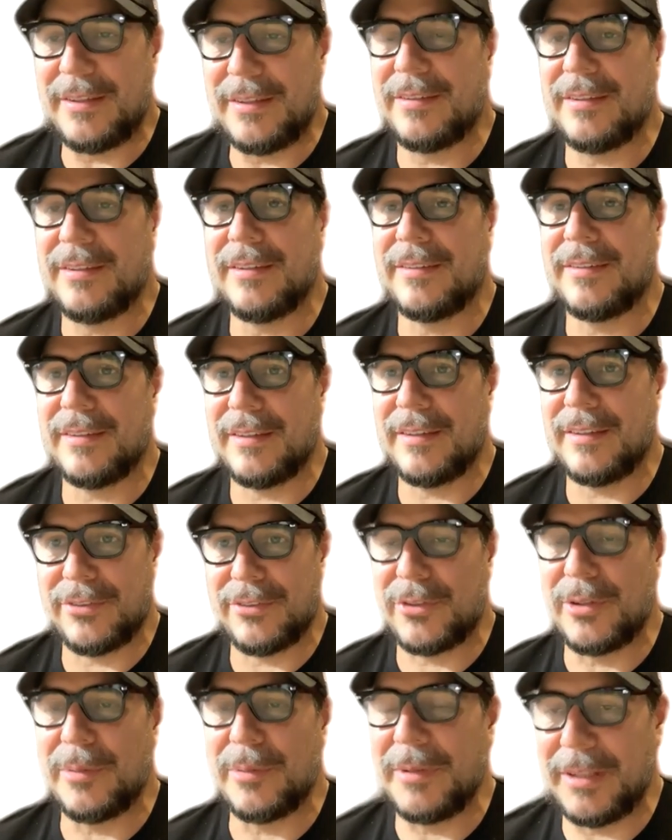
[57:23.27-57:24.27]
is
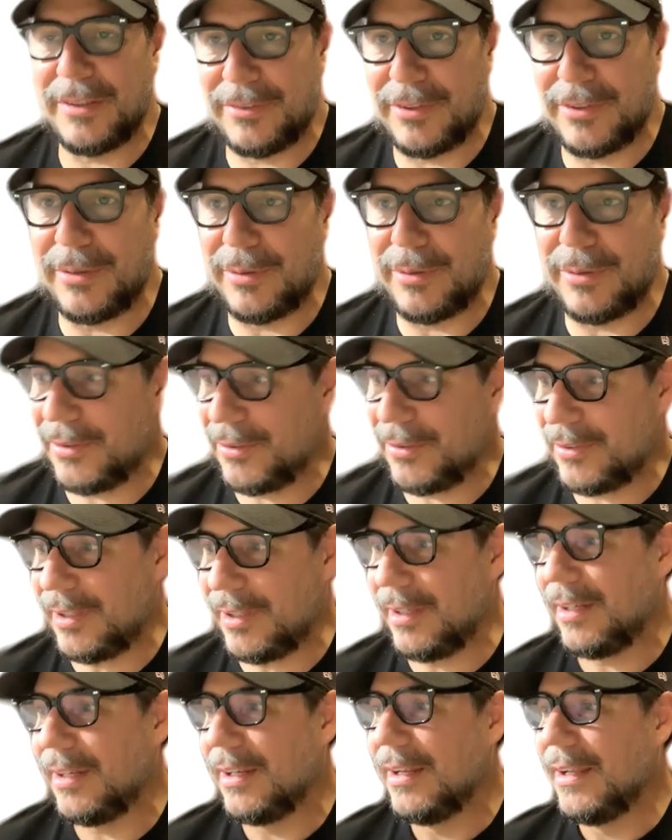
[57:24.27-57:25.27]
extremely serious,
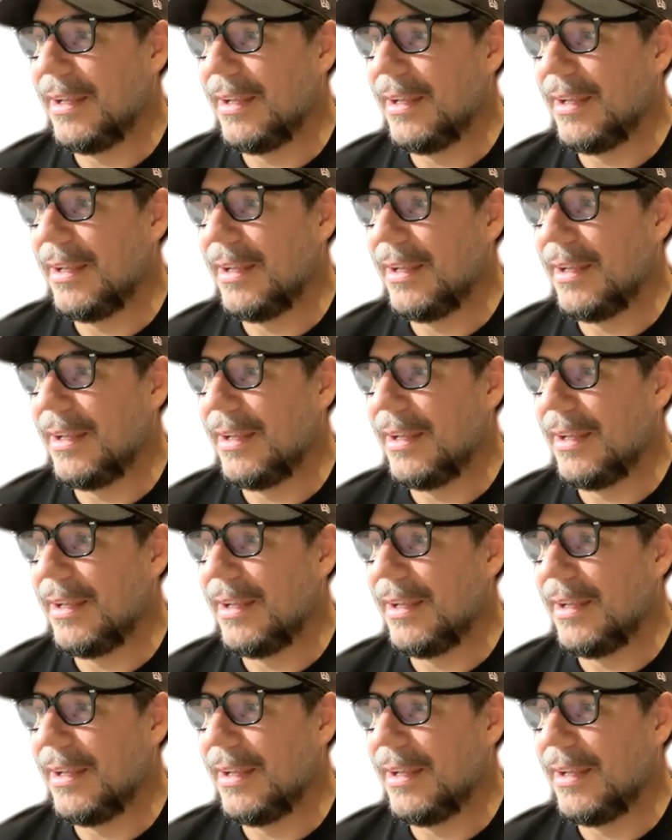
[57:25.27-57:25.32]
and